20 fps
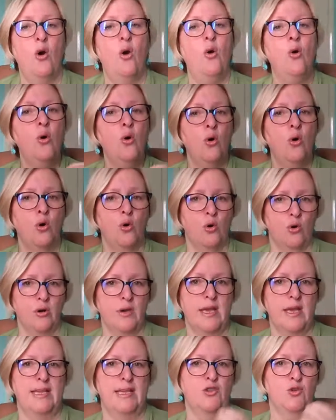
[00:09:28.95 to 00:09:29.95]

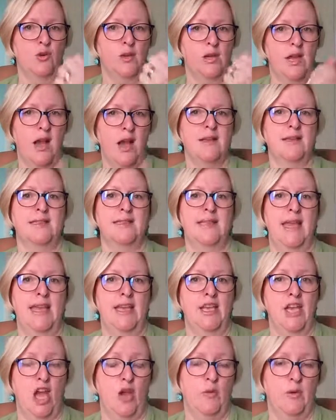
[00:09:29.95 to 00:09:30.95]
Or is your gut
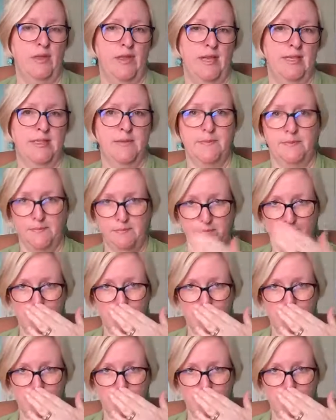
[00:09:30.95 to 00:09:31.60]
saying go with this,